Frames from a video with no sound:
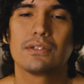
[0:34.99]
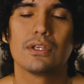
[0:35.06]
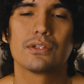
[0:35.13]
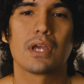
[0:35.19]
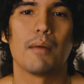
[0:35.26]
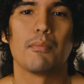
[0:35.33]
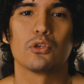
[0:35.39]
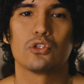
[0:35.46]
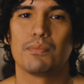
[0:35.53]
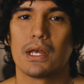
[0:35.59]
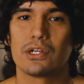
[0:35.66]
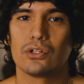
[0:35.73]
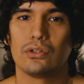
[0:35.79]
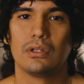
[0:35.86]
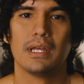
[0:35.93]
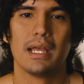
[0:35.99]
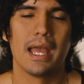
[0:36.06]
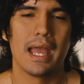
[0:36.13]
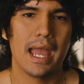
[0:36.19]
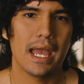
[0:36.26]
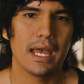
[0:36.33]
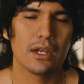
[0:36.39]
this combo special
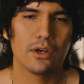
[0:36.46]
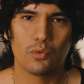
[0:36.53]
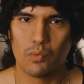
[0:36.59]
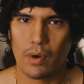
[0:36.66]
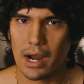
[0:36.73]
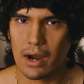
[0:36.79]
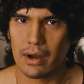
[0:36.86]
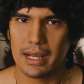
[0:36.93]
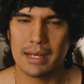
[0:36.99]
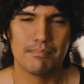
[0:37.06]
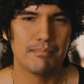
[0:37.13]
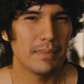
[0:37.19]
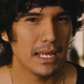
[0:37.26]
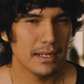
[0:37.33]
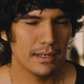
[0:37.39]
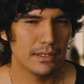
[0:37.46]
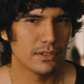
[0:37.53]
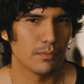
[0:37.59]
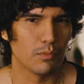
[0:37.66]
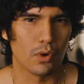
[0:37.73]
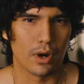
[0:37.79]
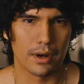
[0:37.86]
and where it may need
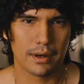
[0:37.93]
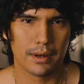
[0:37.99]
some work.